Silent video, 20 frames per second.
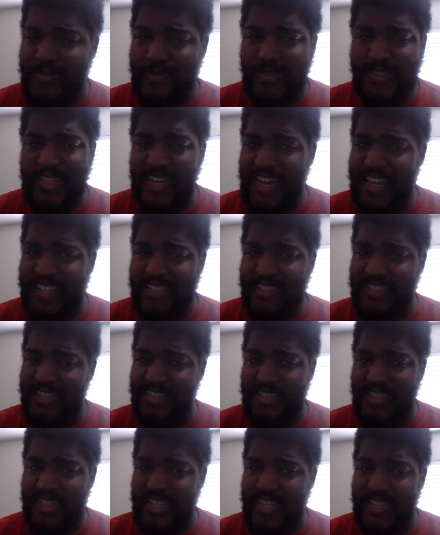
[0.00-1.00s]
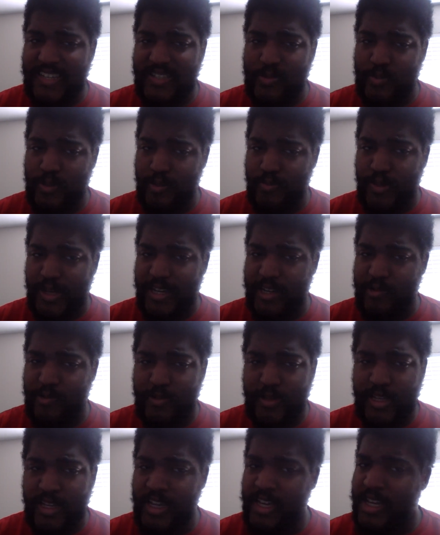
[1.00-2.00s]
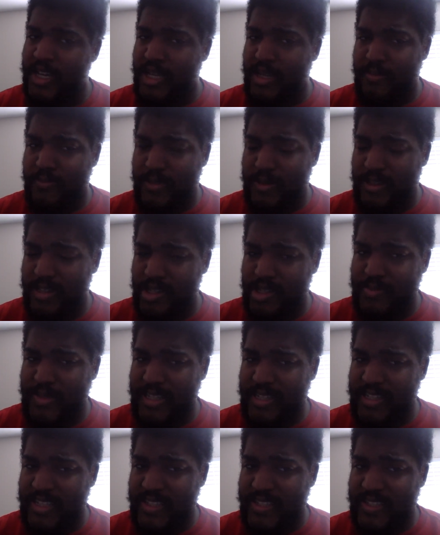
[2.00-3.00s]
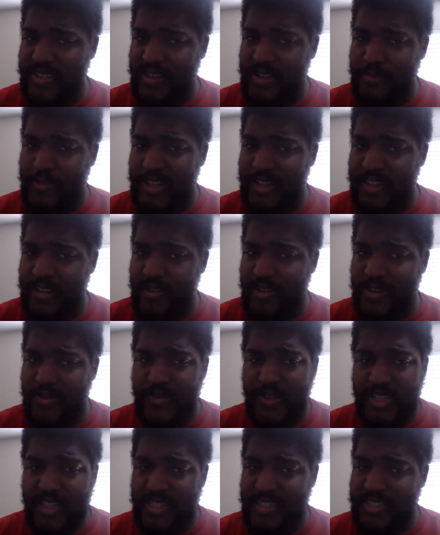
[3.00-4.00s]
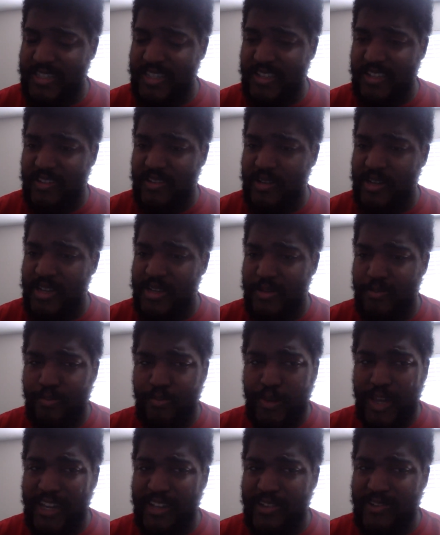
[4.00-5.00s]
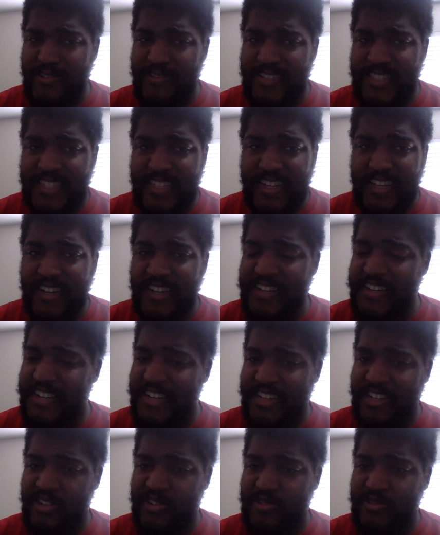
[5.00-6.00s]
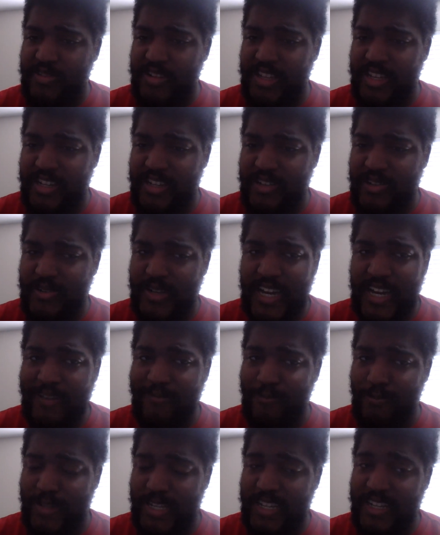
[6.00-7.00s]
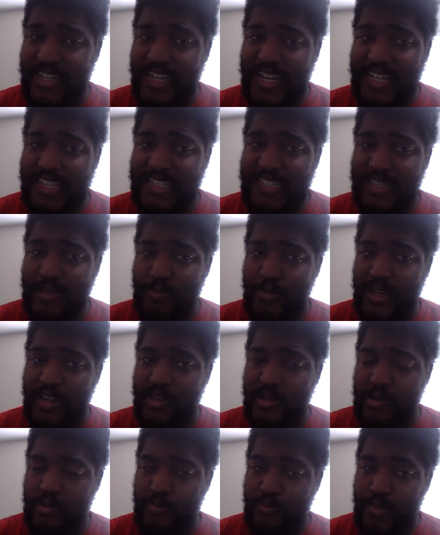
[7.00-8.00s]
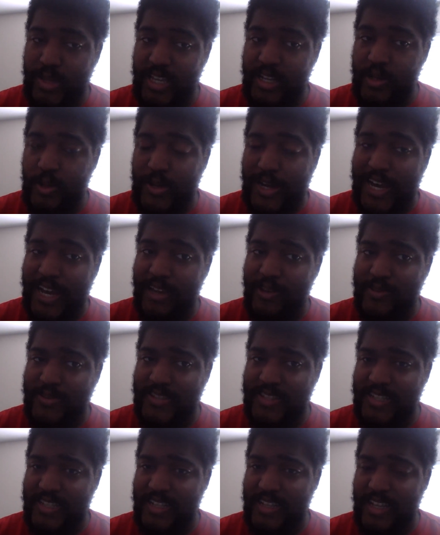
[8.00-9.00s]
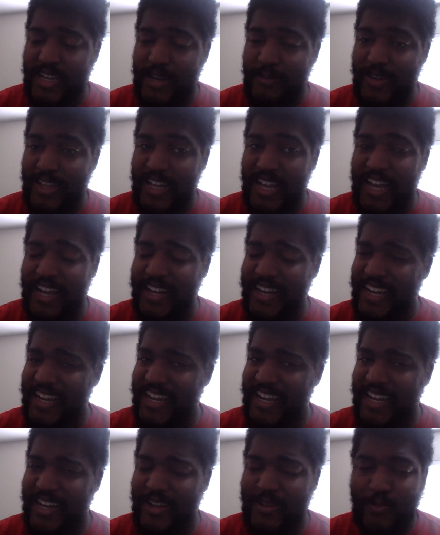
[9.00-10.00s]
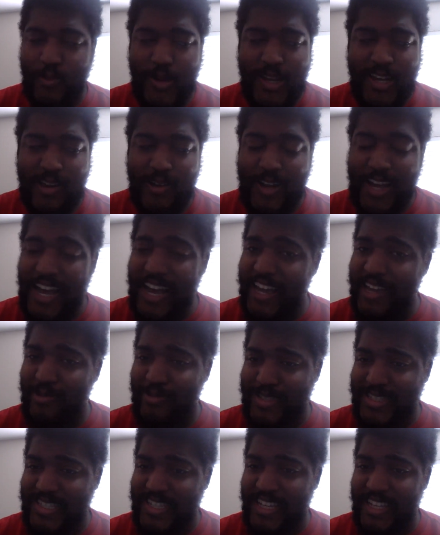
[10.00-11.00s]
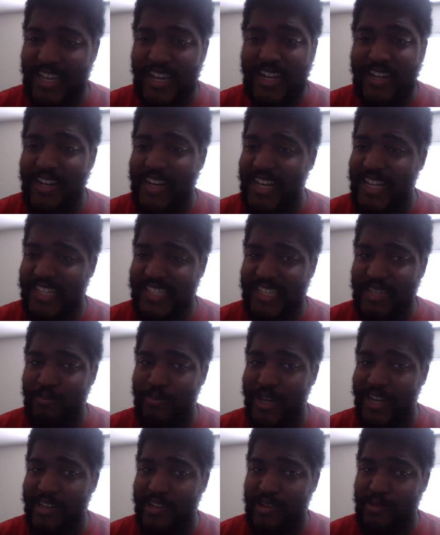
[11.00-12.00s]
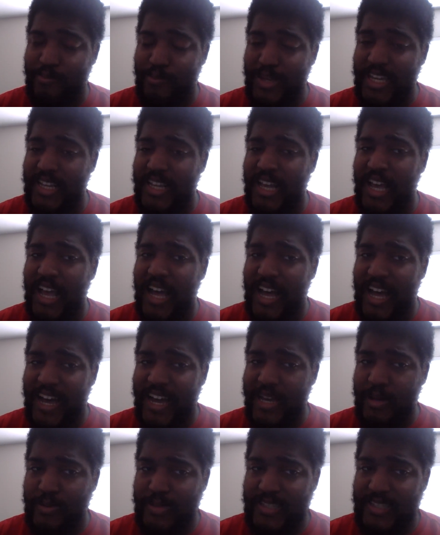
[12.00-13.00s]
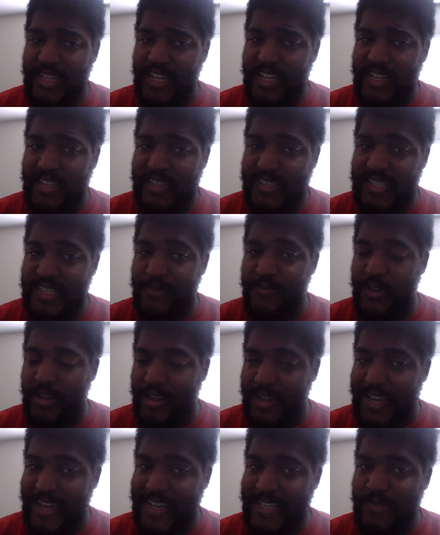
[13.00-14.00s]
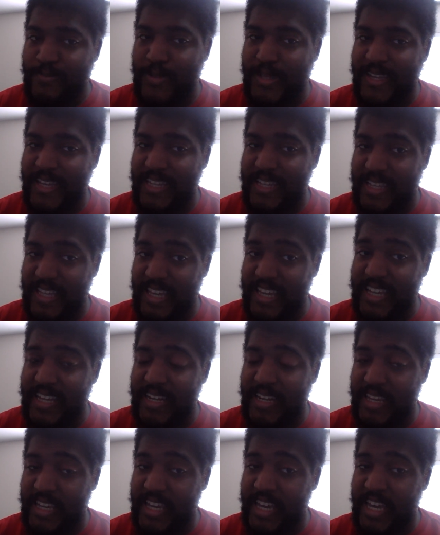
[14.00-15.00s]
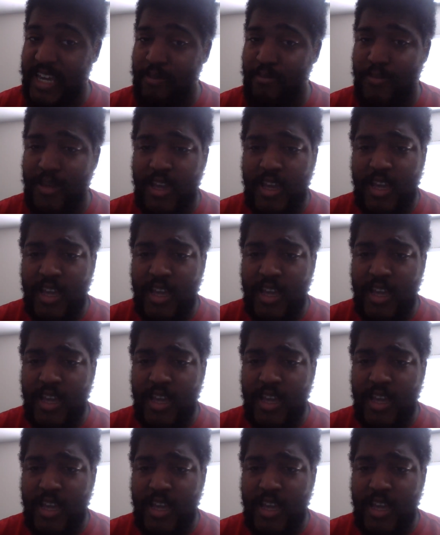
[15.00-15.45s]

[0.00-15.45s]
was excellent last week, by the way. a little bit concerned about that offense still. Baylor is an unknown. You know, I did not see Baylor beat Ohio. State. I mean, not wow, Iowa State. I did not see Baylor beat Iowa State except for the last play at the end of the game,